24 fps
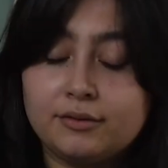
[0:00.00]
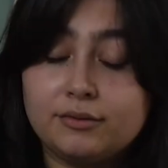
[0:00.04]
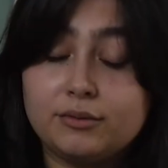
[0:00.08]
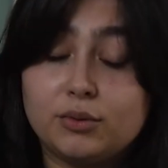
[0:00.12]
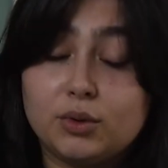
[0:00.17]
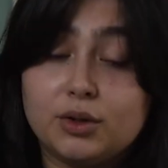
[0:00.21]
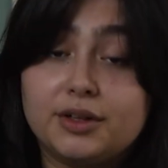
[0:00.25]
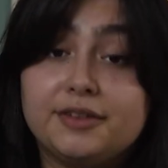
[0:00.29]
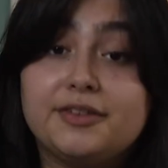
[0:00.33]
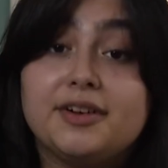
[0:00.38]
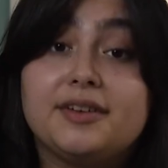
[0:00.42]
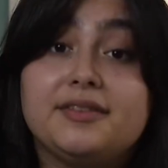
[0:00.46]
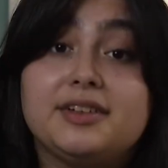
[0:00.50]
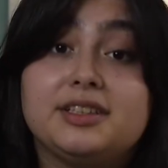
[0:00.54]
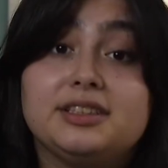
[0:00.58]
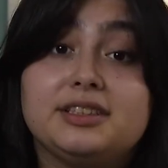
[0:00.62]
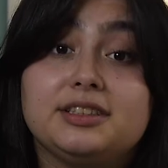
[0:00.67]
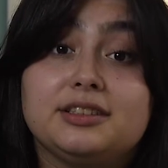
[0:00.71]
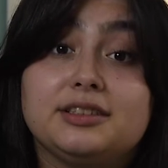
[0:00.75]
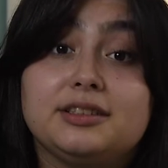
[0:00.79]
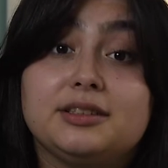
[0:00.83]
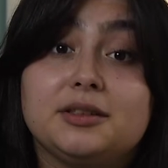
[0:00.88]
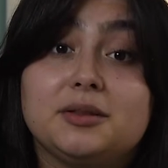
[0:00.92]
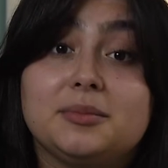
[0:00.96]
forty-five
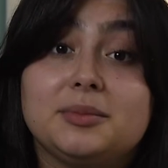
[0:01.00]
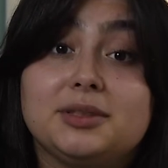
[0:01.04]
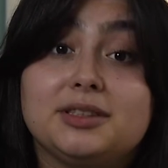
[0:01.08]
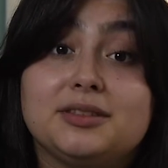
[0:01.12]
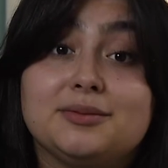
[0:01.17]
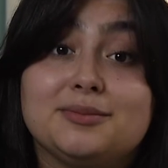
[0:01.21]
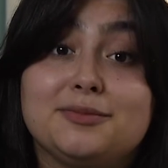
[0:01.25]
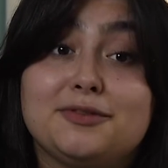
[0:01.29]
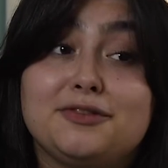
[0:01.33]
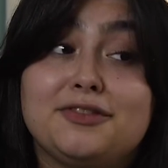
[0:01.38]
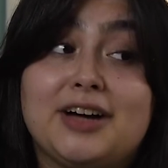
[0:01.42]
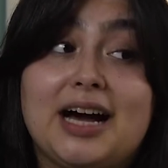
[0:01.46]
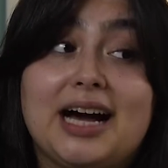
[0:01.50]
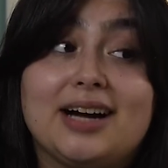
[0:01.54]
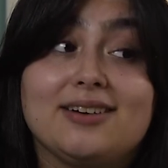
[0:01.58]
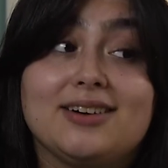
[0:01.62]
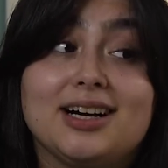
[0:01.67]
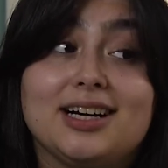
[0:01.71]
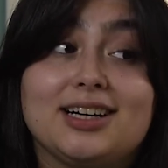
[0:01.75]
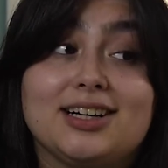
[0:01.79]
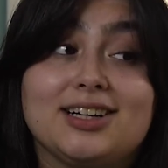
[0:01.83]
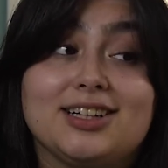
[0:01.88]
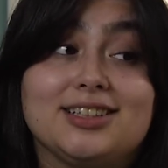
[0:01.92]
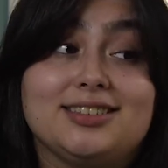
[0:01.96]
inches, that would be some fat
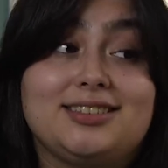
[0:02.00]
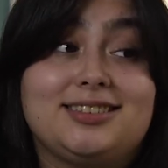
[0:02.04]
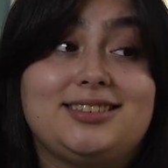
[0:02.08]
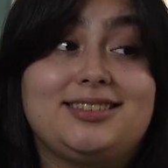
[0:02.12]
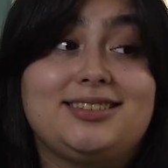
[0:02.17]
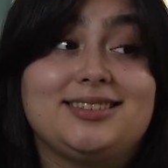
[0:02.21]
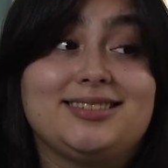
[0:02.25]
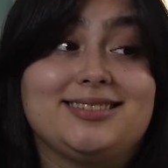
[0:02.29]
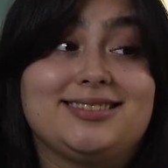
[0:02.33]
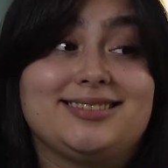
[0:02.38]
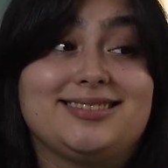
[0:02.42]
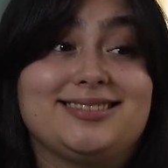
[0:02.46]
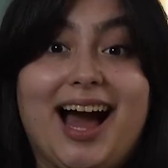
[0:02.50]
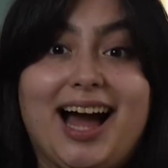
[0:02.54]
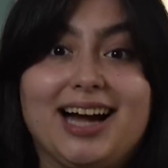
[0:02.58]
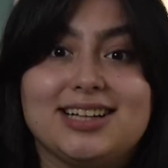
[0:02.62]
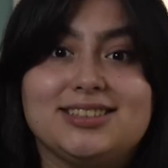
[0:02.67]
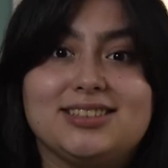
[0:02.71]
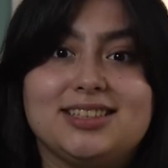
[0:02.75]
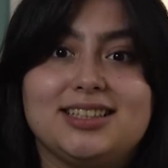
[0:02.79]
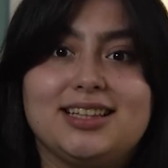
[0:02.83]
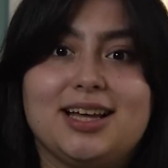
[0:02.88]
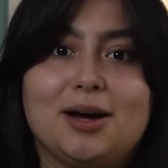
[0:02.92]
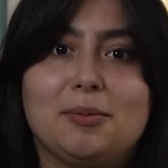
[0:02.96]
records.
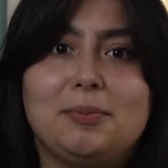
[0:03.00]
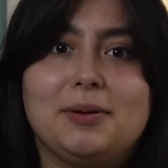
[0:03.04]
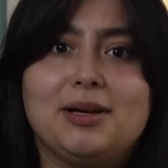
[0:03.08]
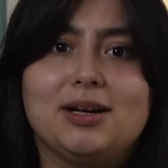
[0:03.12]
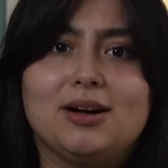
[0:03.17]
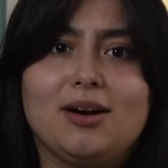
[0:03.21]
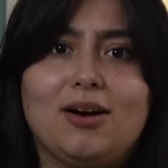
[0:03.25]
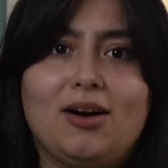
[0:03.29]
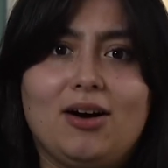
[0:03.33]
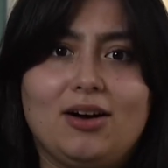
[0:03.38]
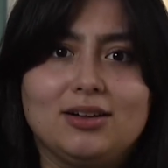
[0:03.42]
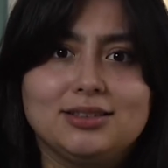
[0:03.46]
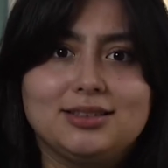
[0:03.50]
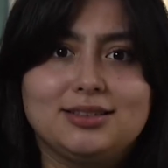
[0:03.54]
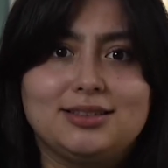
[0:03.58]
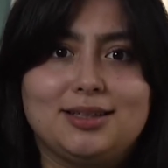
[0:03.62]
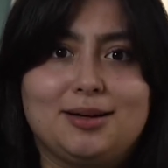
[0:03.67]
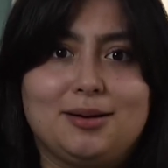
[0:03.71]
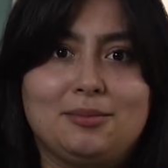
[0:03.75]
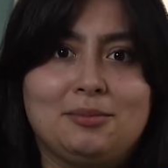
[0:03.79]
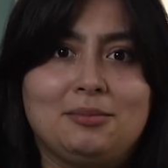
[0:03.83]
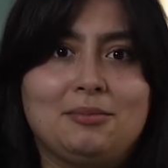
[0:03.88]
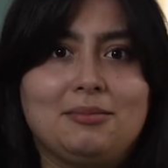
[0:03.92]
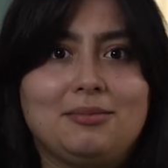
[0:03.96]
Actually, that'd be
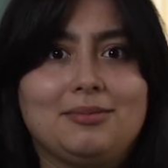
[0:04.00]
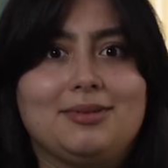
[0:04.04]
awesome.